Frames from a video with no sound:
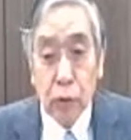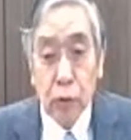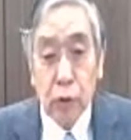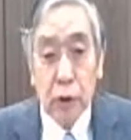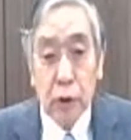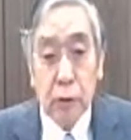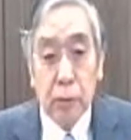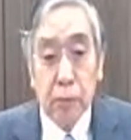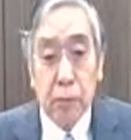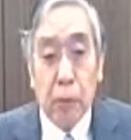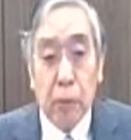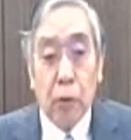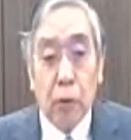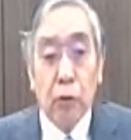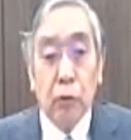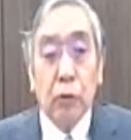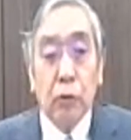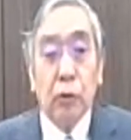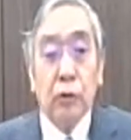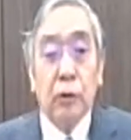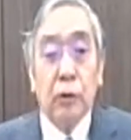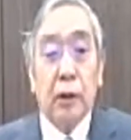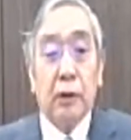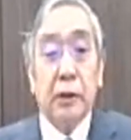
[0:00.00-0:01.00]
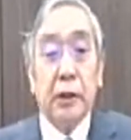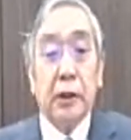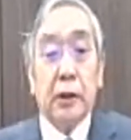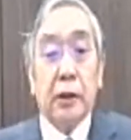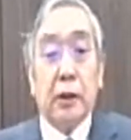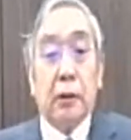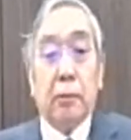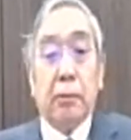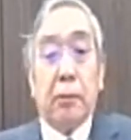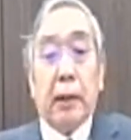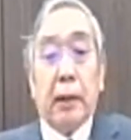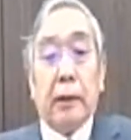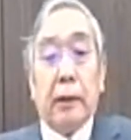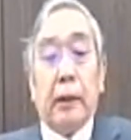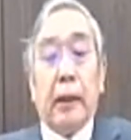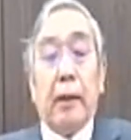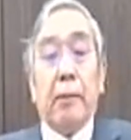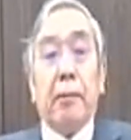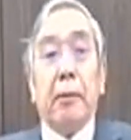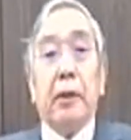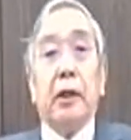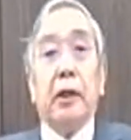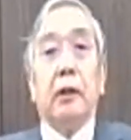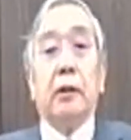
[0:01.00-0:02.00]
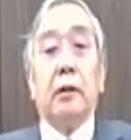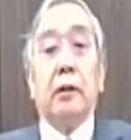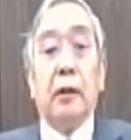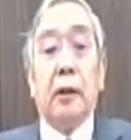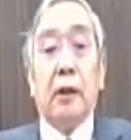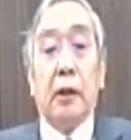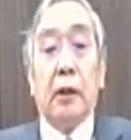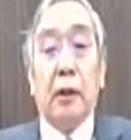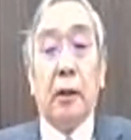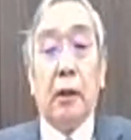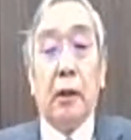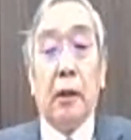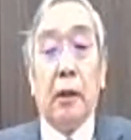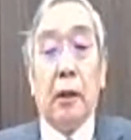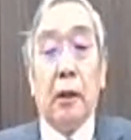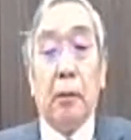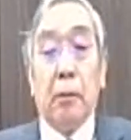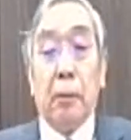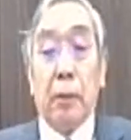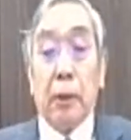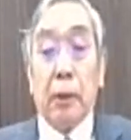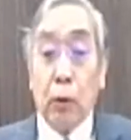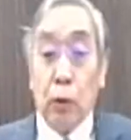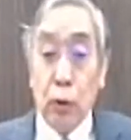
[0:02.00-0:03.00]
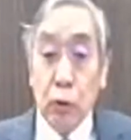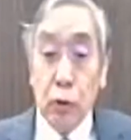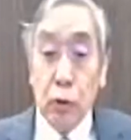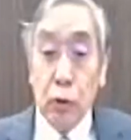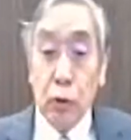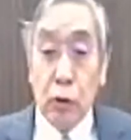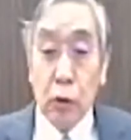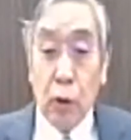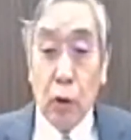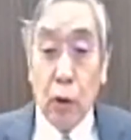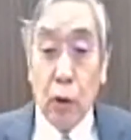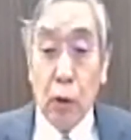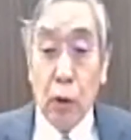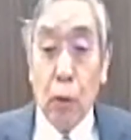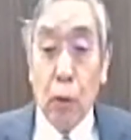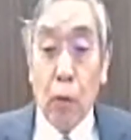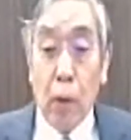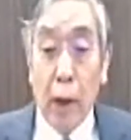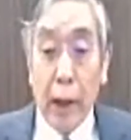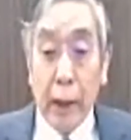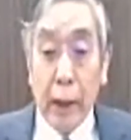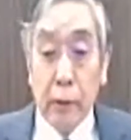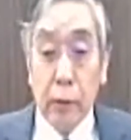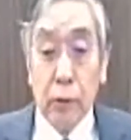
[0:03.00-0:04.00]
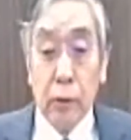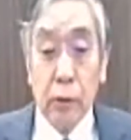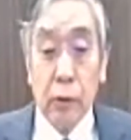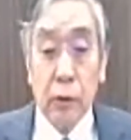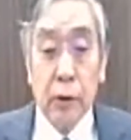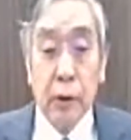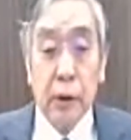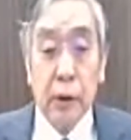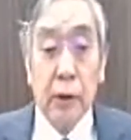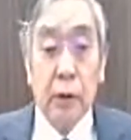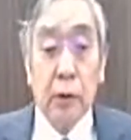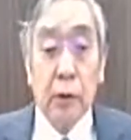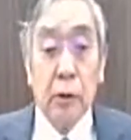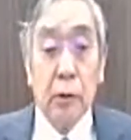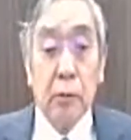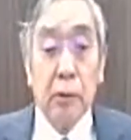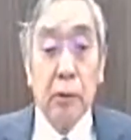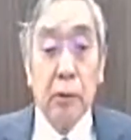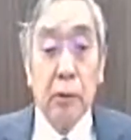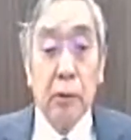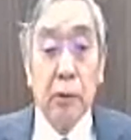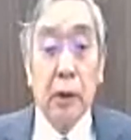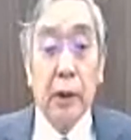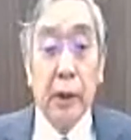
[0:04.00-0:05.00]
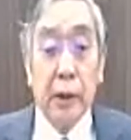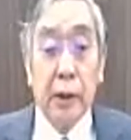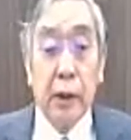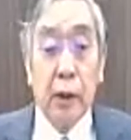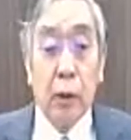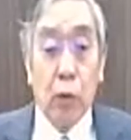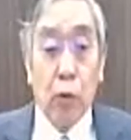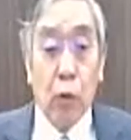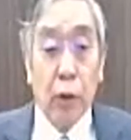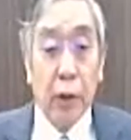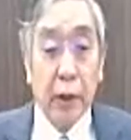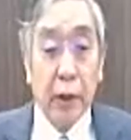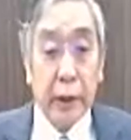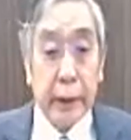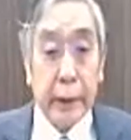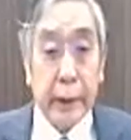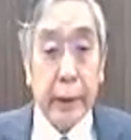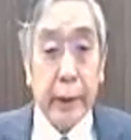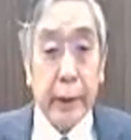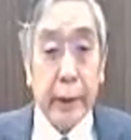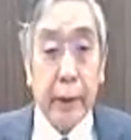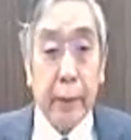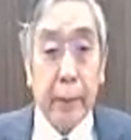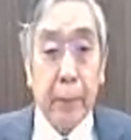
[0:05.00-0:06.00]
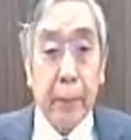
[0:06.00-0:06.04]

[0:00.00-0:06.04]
to respond to the recent pandemic, but also widened economic inequality.